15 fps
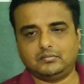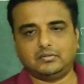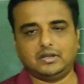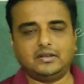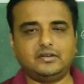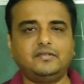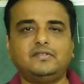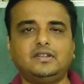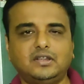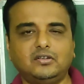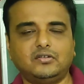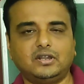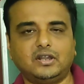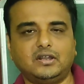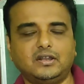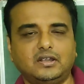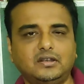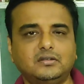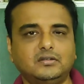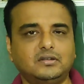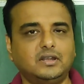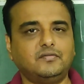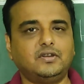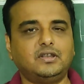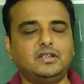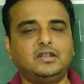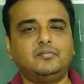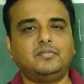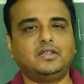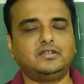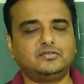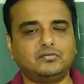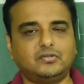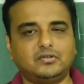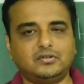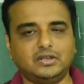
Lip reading: Henry Fielding, on the other hand, never really minced word.